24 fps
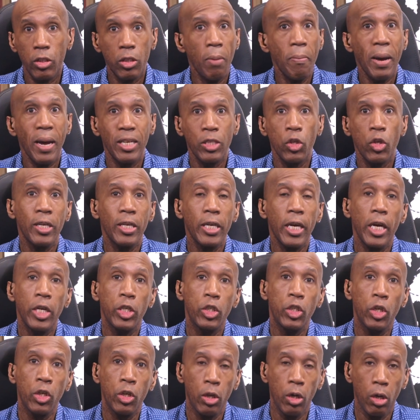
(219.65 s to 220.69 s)
somebody's going to
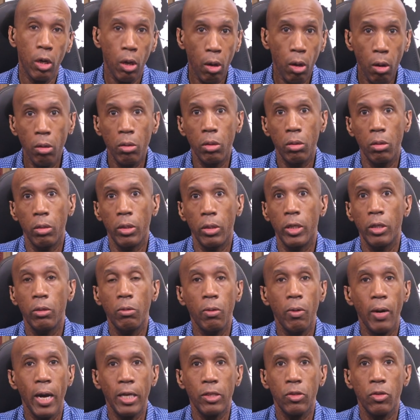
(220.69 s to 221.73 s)
catch a cold in the
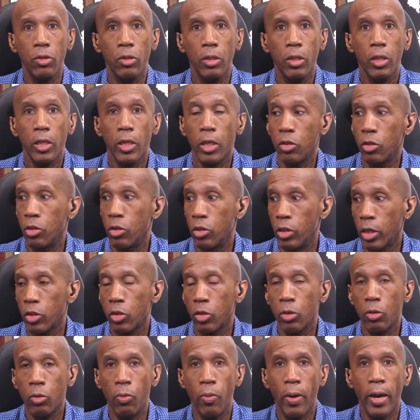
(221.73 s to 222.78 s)
West. It's
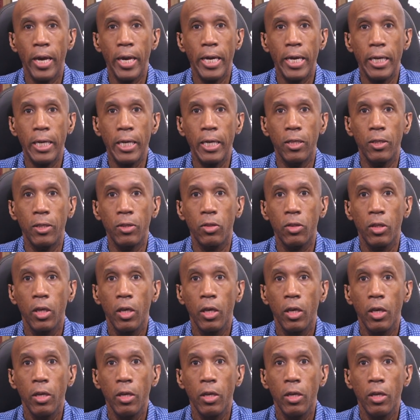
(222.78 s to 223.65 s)
just the way it is.